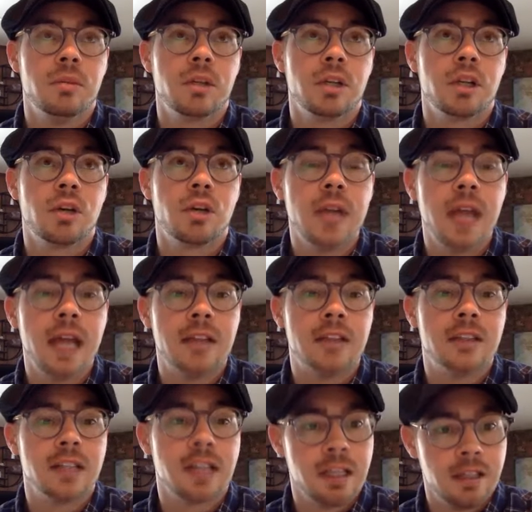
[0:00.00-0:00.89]

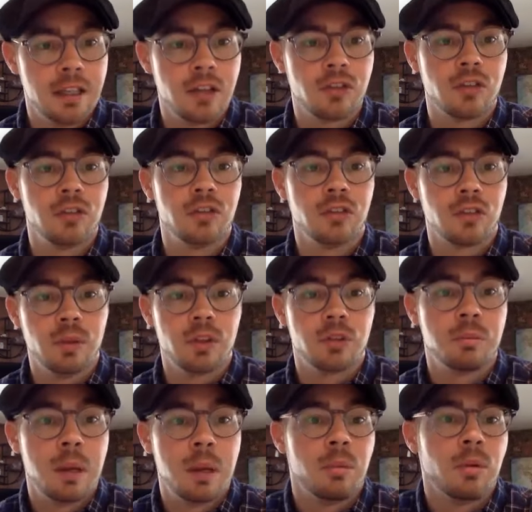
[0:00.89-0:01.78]
creates the conditions in
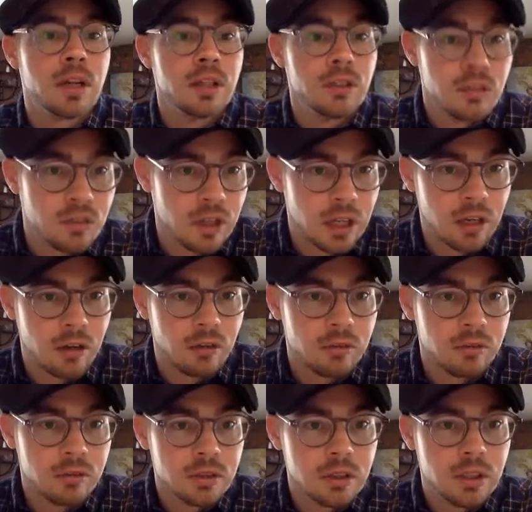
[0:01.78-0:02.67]
which people can steal,
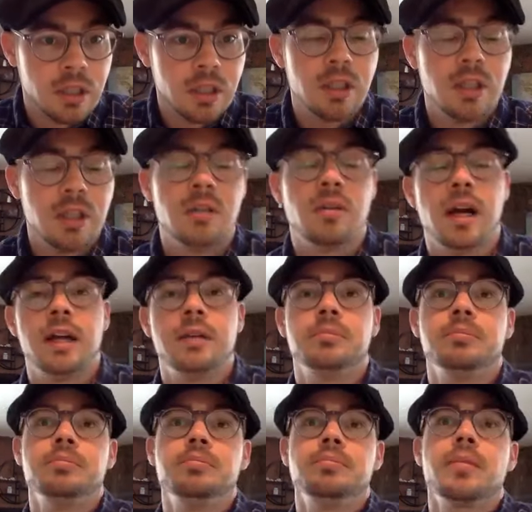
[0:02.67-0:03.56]
right?
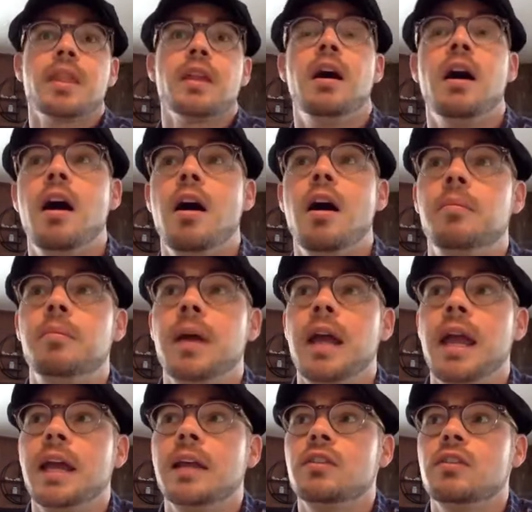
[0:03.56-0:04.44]

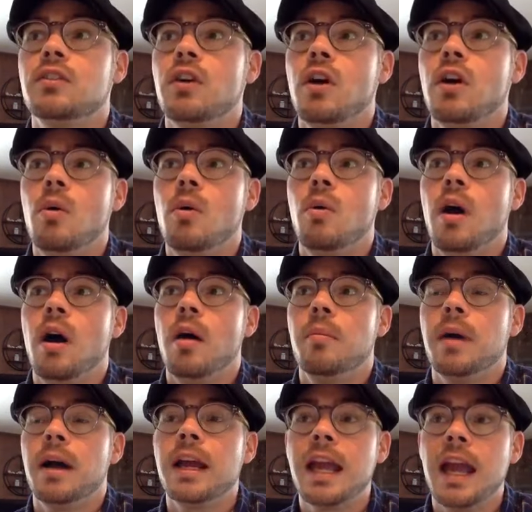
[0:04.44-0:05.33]
And
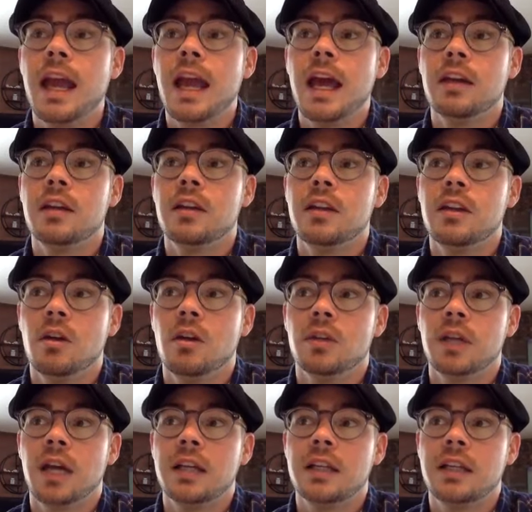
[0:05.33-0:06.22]
so again,
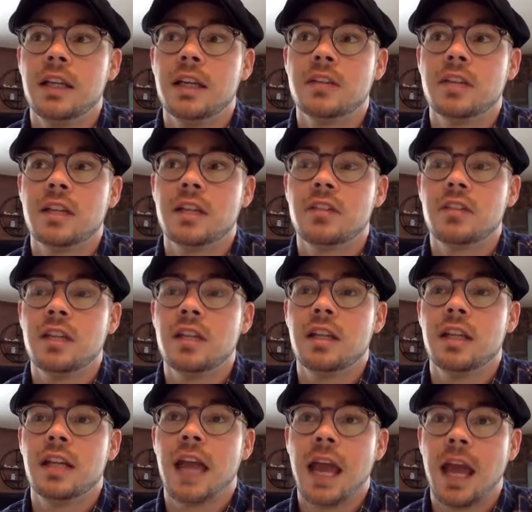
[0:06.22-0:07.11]
the idea is that
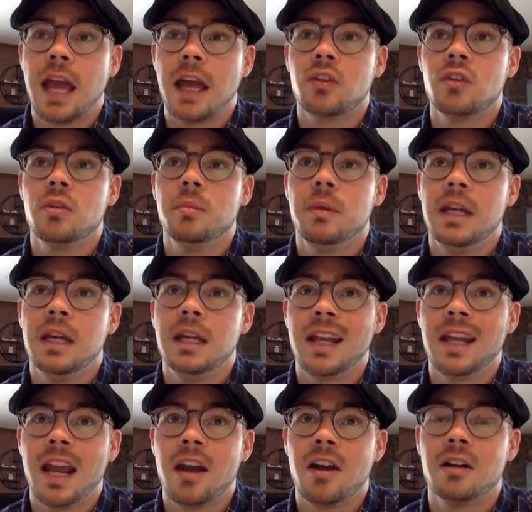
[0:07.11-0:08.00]
stealing has to be
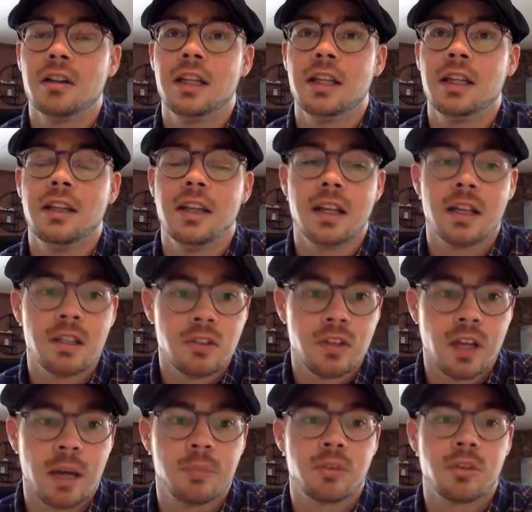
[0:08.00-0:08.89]
inherently the
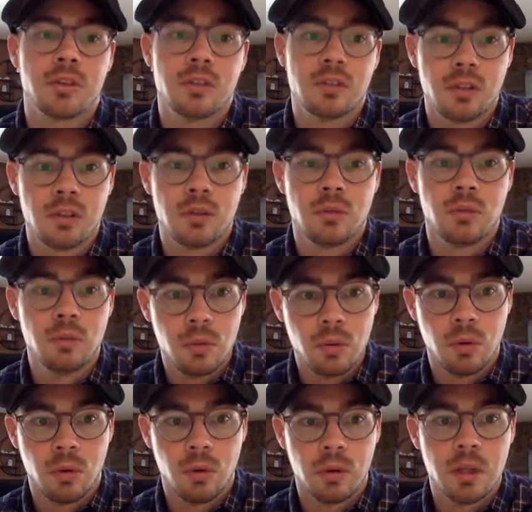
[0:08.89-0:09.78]
exception to the
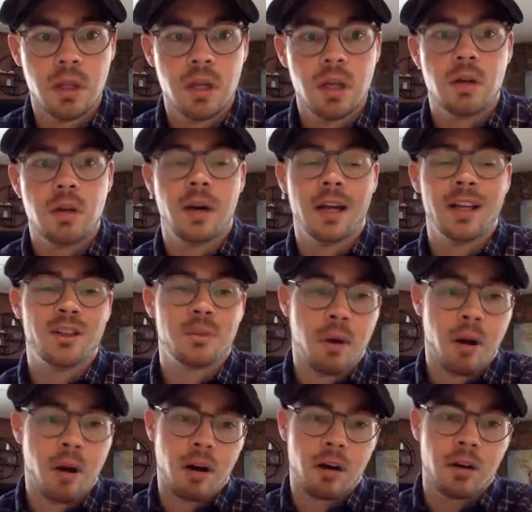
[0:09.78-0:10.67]
rule, right? It's
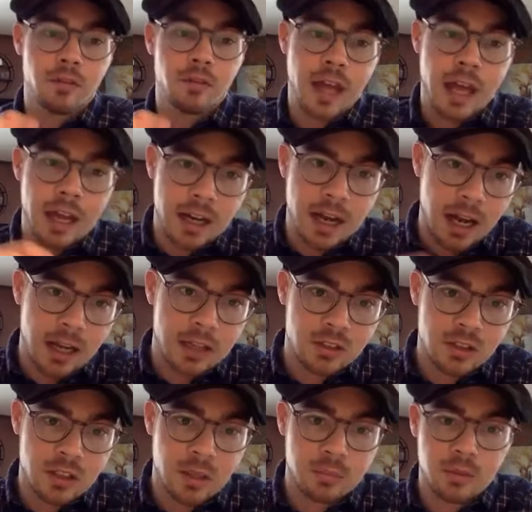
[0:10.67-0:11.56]
part of that
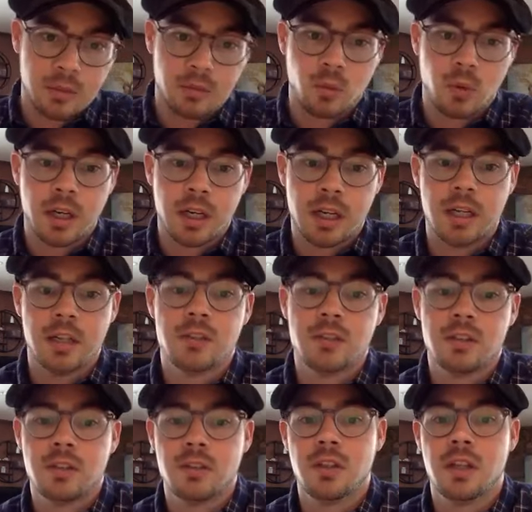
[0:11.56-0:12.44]
concept of what it is
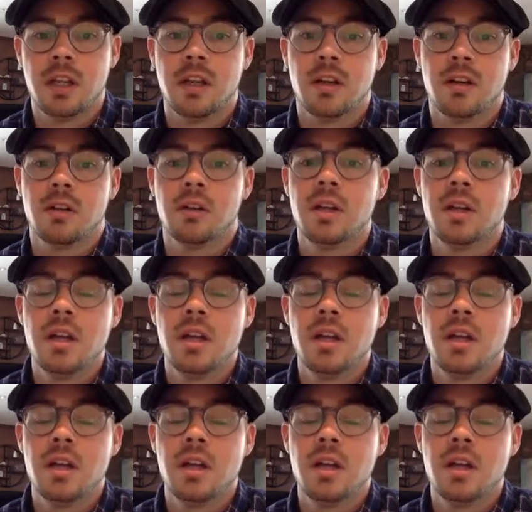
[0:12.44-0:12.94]
to steal.